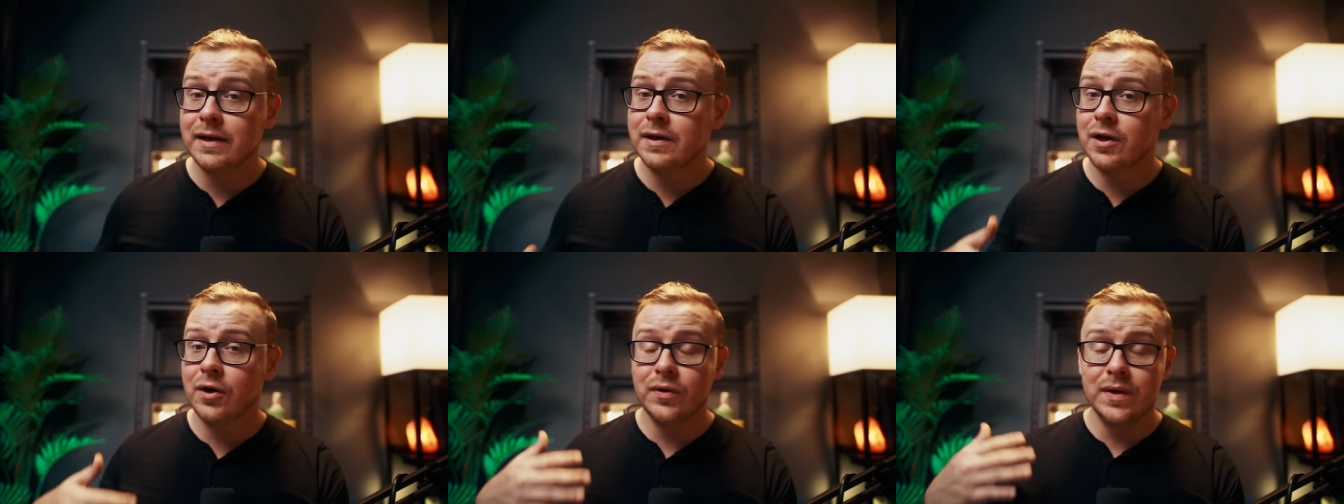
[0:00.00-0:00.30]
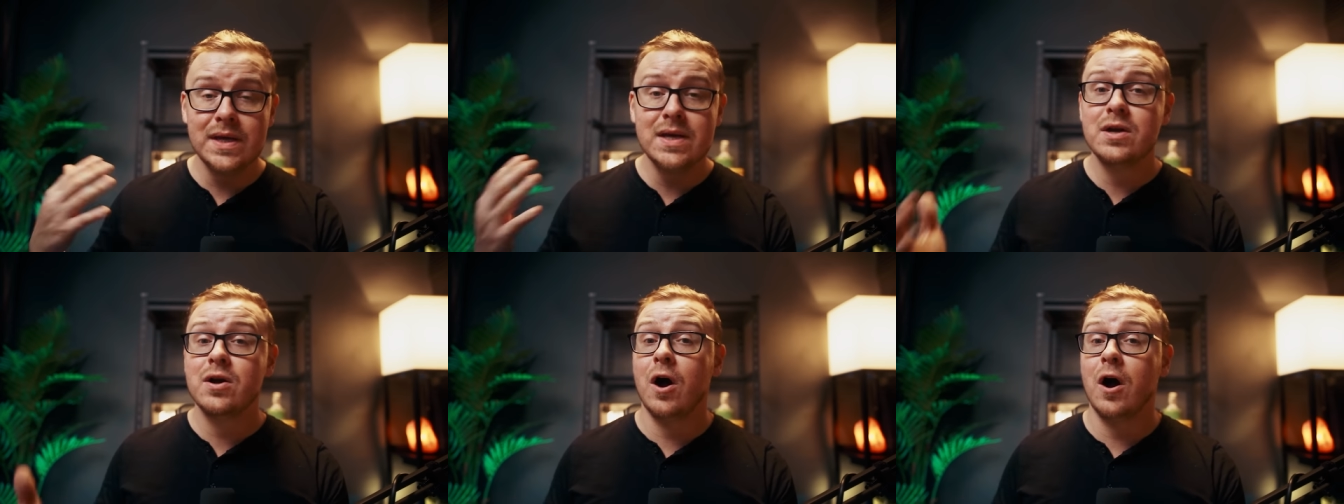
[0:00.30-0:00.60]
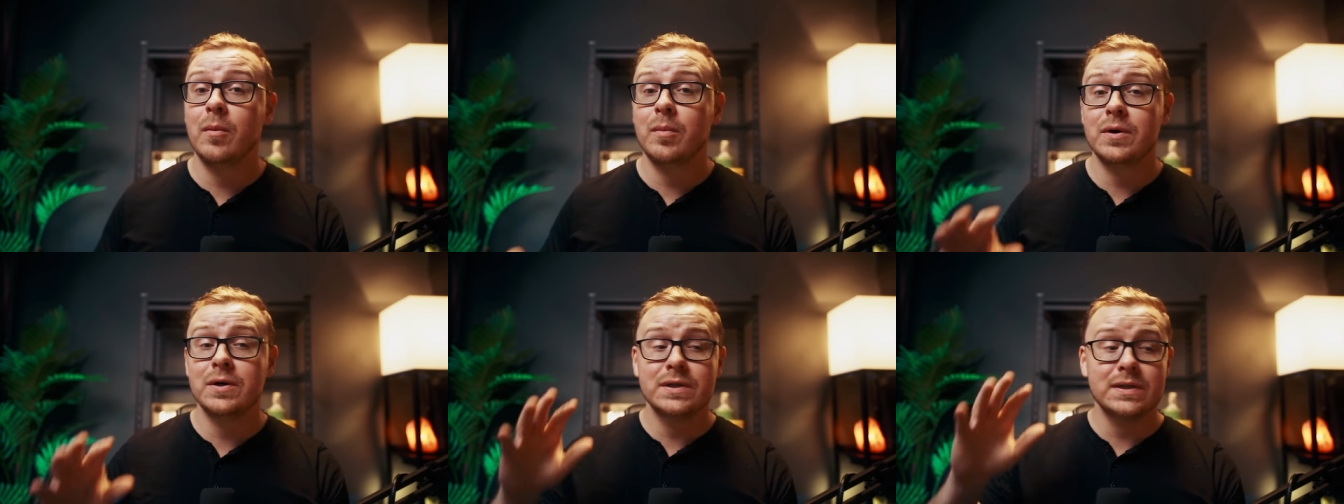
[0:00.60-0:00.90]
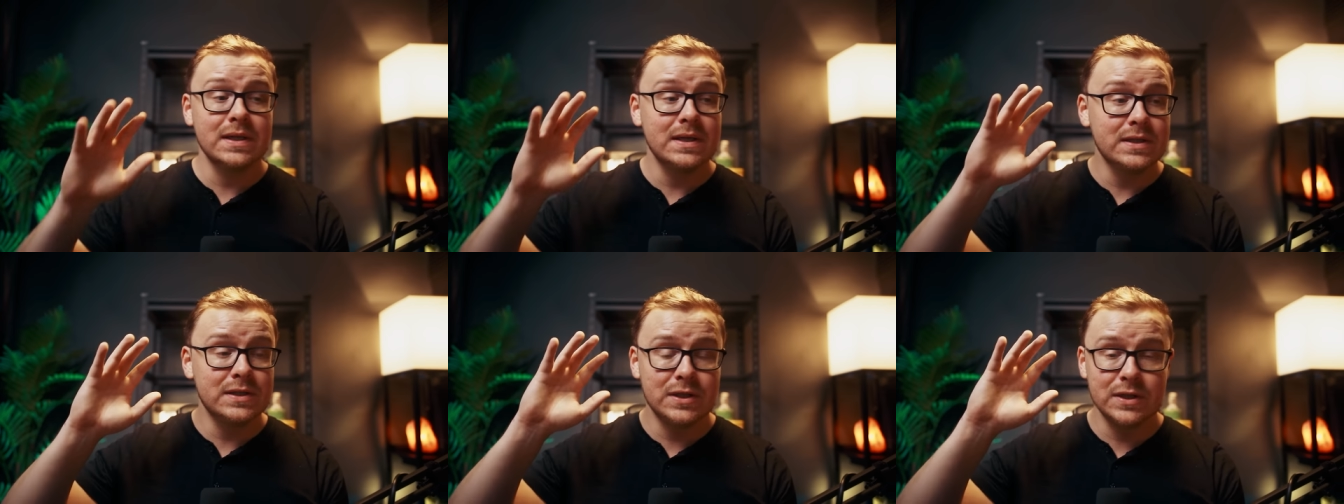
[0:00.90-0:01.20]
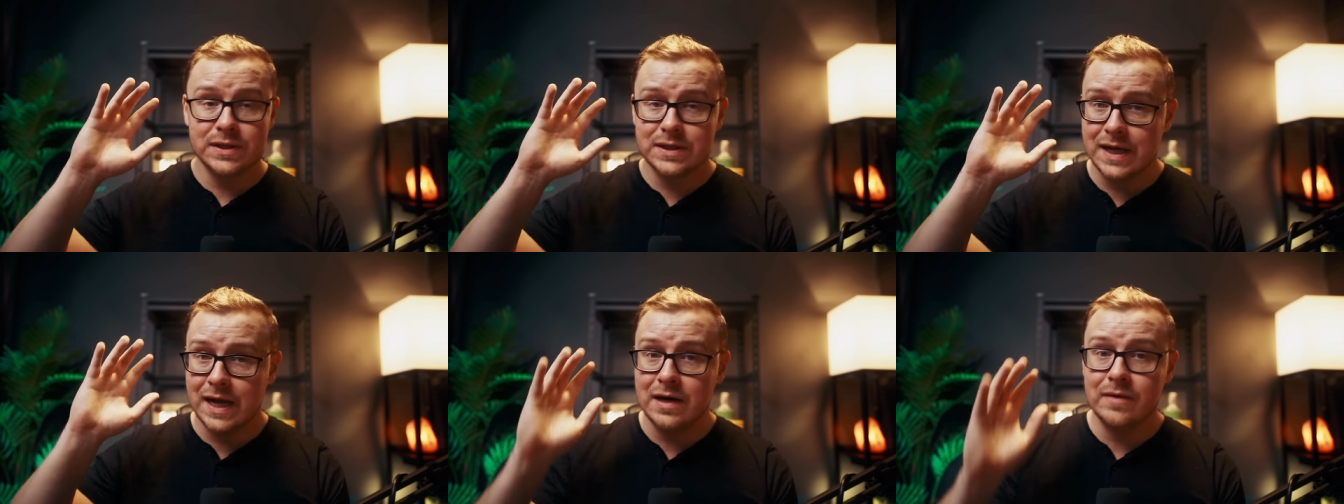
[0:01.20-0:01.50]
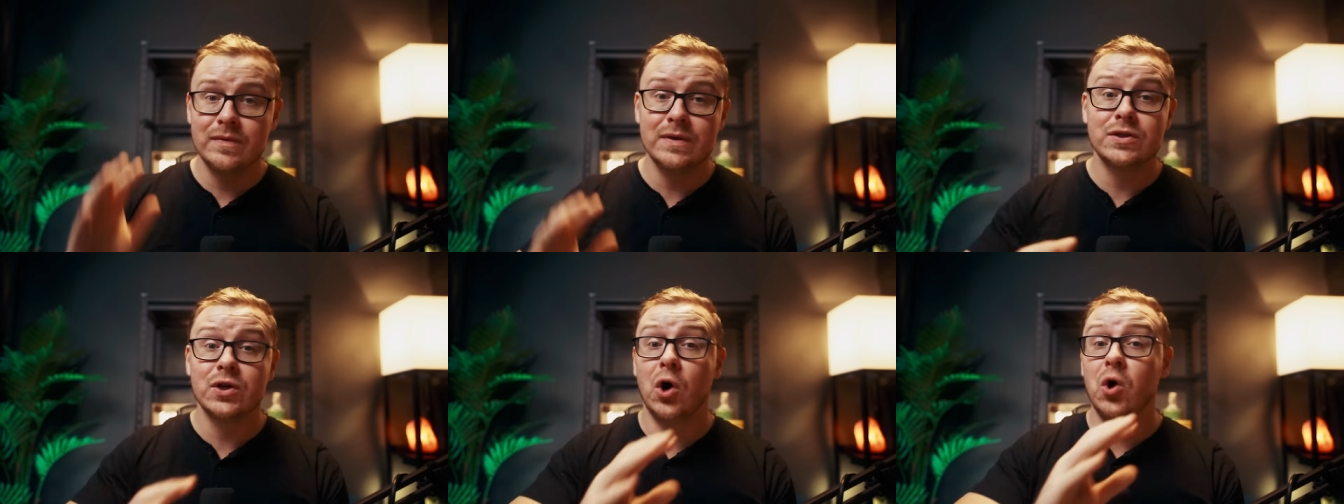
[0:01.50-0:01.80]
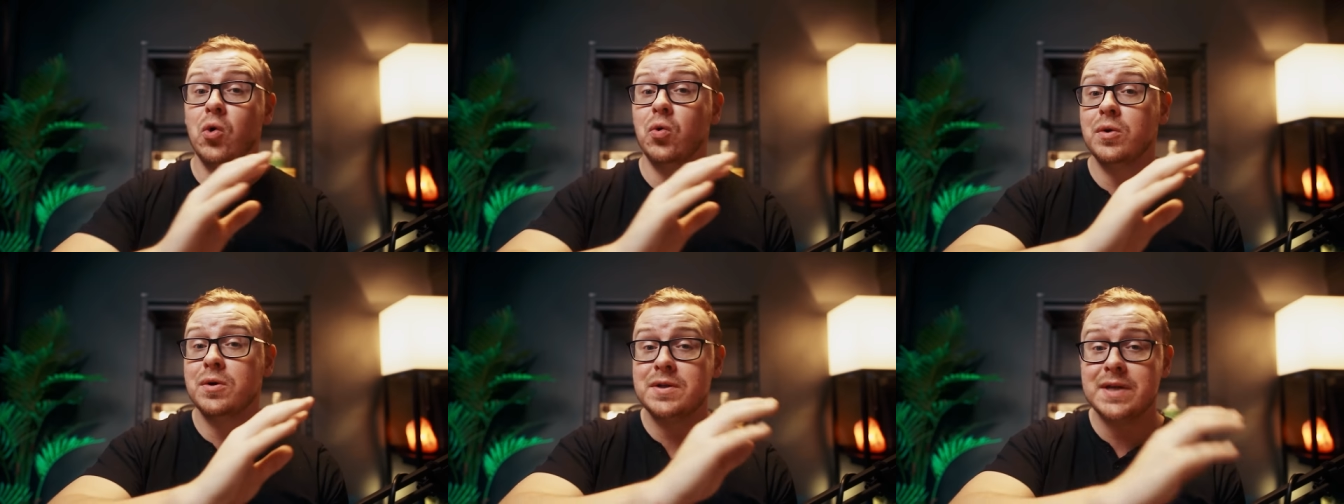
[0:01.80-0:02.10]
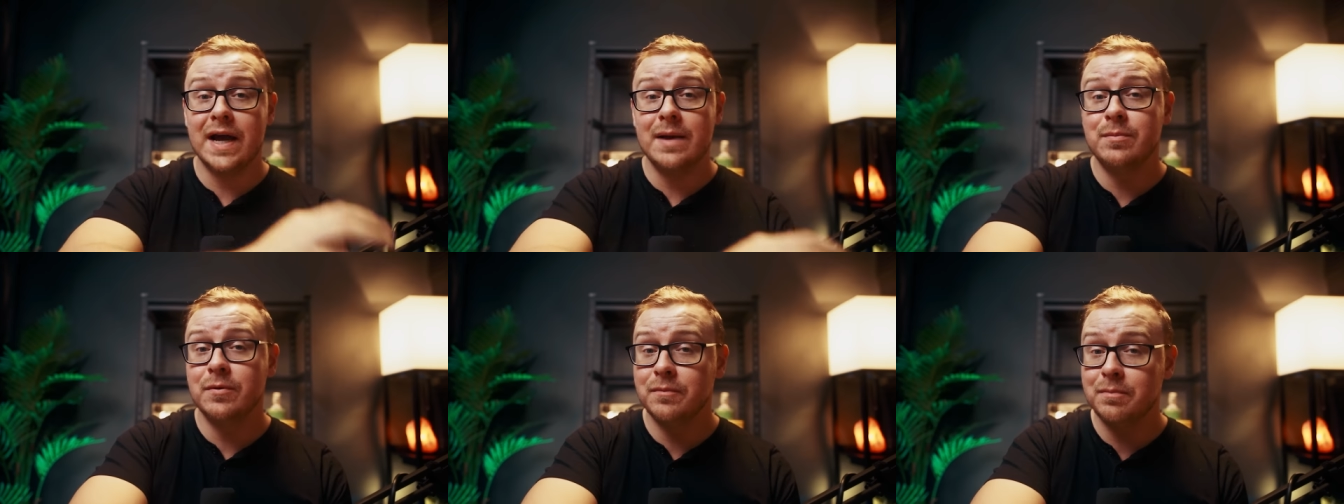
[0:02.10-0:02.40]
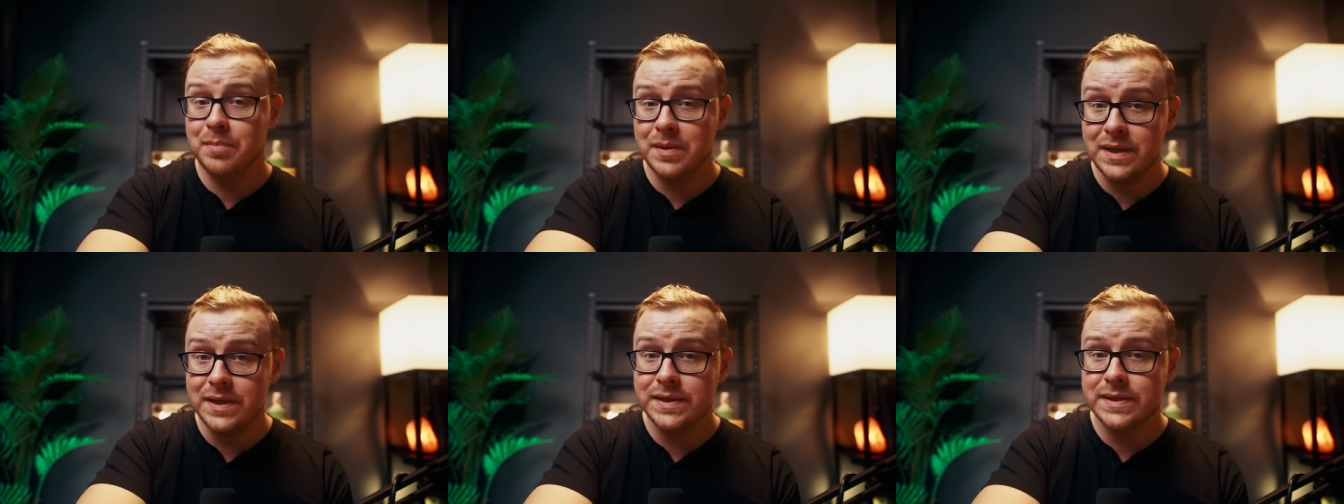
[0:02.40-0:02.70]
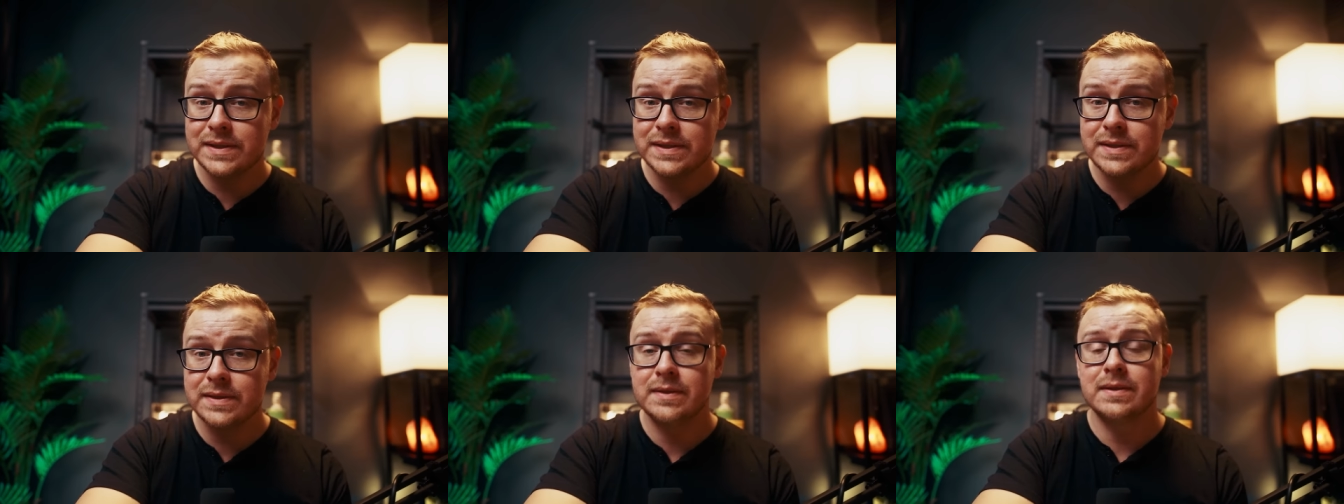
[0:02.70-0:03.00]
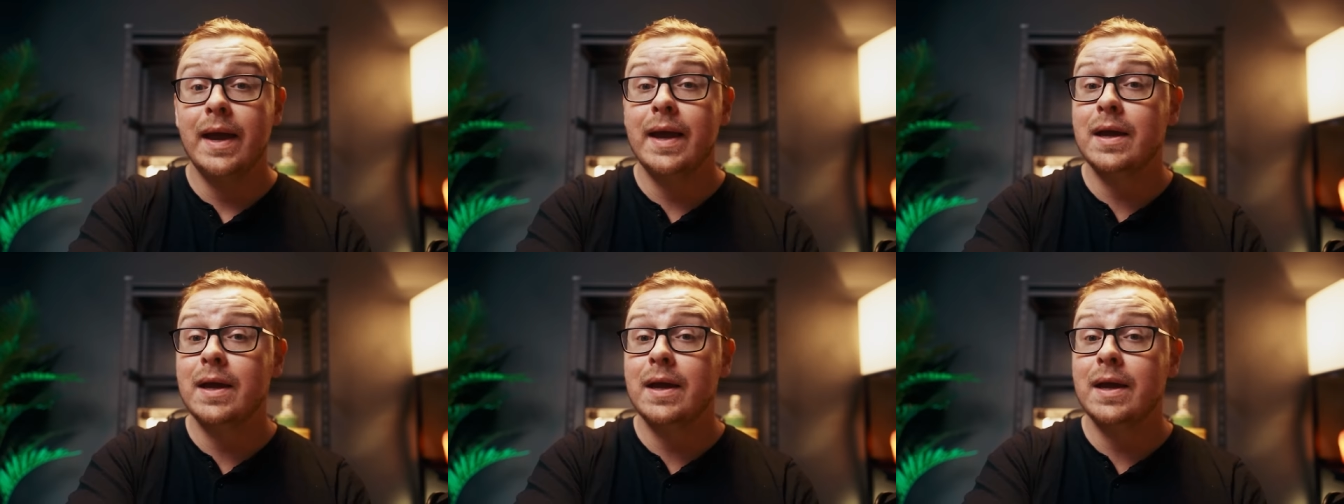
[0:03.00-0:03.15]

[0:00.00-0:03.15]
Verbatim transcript: You know, e-commerce is just kind of its own type of beast